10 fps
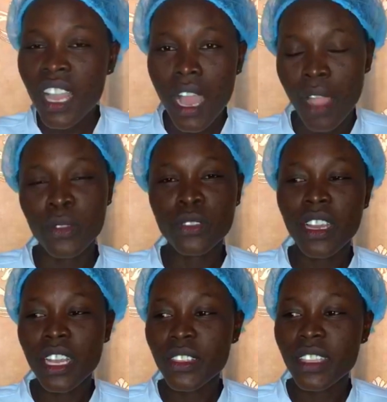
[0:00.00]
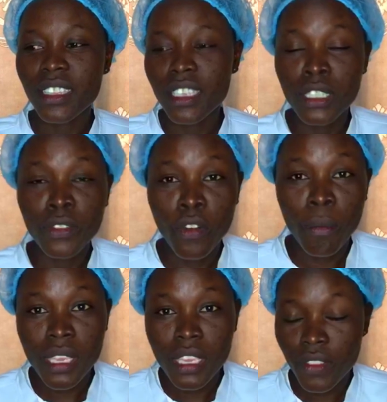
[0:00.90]
Kojo, can you take this thing for
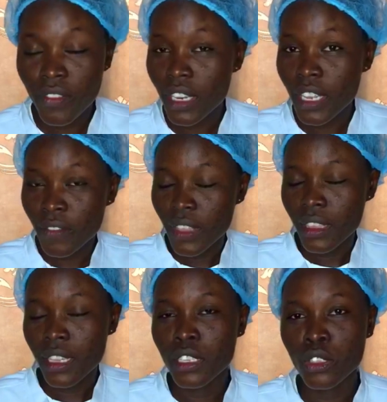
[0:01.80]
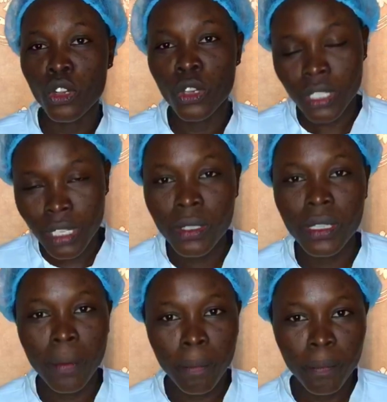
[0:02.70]
me? Even if the thing is closer to
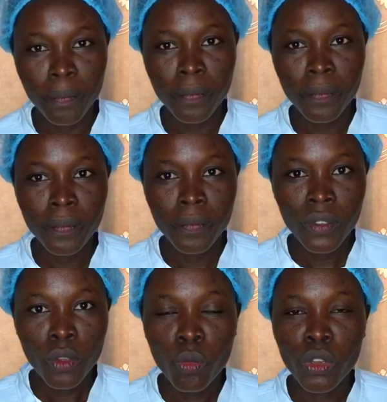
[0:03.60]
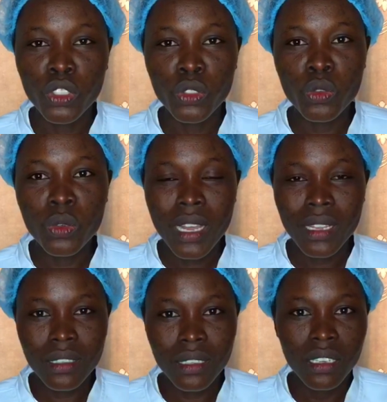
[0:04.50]
them. When you do
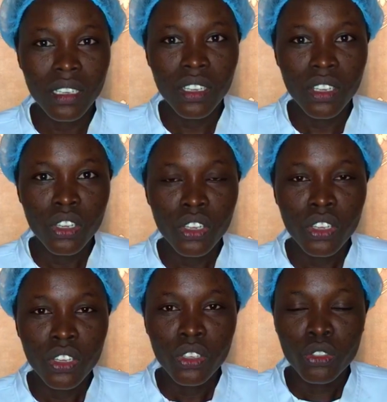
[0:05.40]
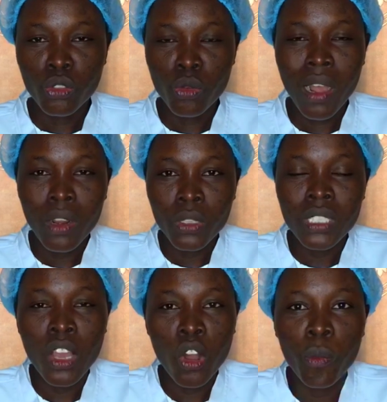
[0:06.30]
that, you are not
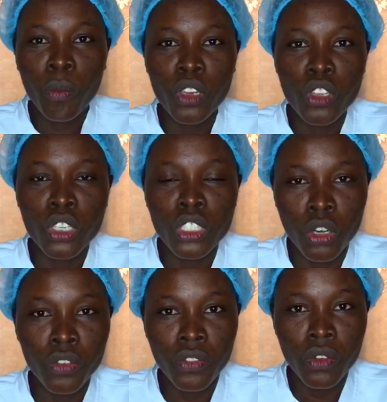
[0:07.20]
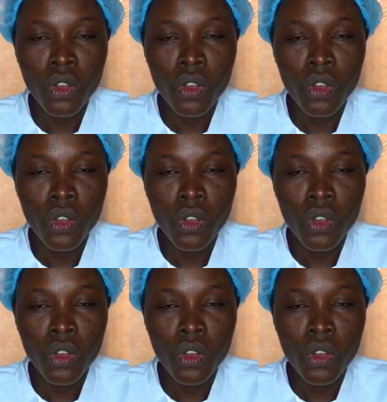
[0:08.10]
helping yourself.